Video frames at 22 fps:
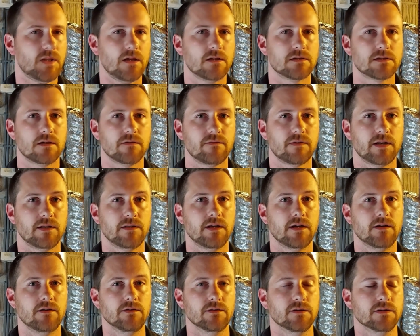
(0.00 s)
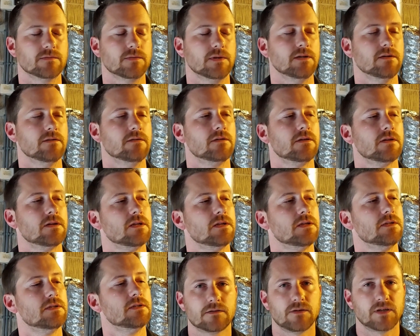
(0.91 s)
So I've added that on as well.
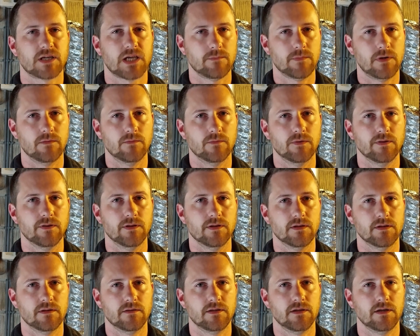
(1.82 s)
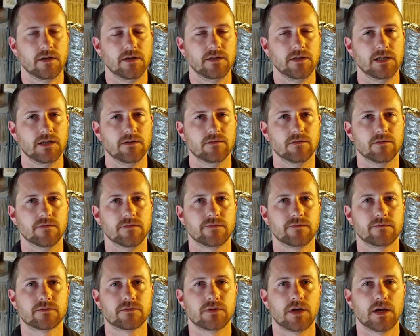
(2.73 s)
So I came up with the idea of
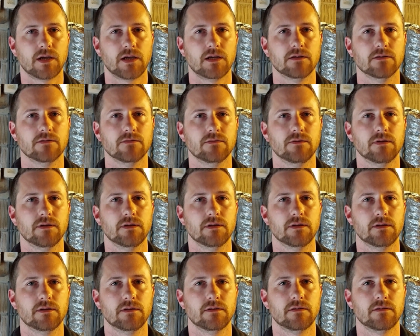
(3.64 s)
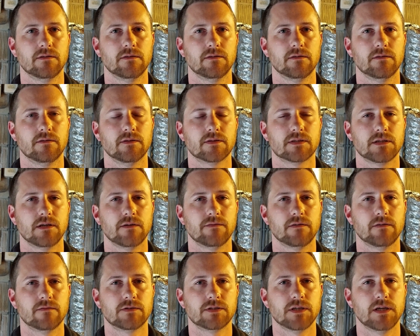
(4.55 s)
tracking all the stuff
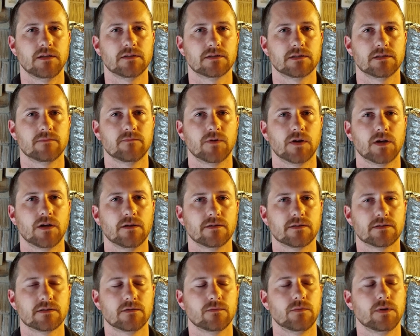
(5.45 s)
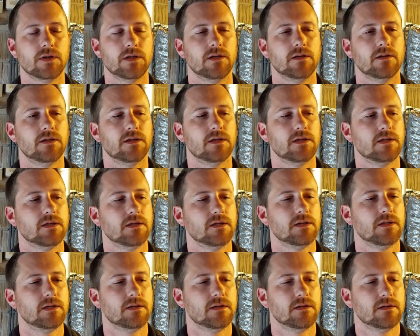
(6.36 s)
I've changed in regards to weight.
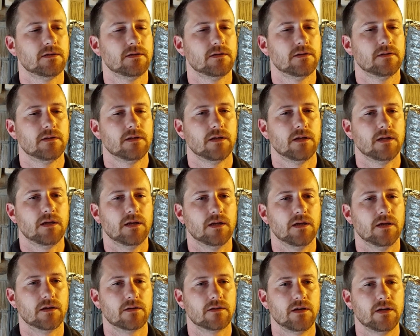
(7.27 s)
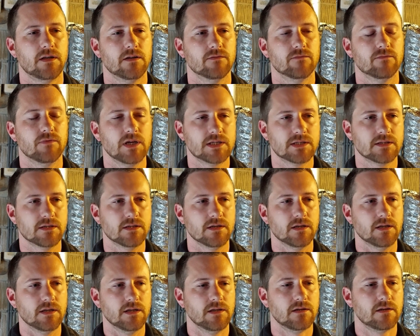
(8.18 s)
Kind of
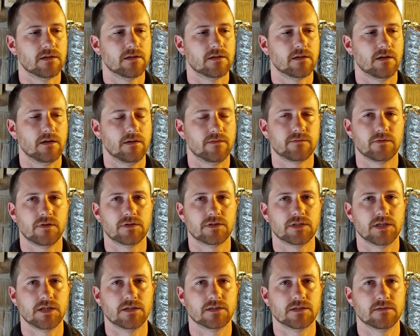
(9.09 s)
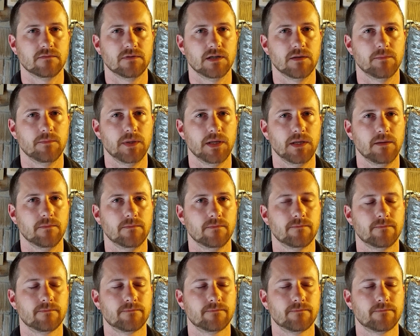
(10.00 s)
recently, after I changed the rear beam,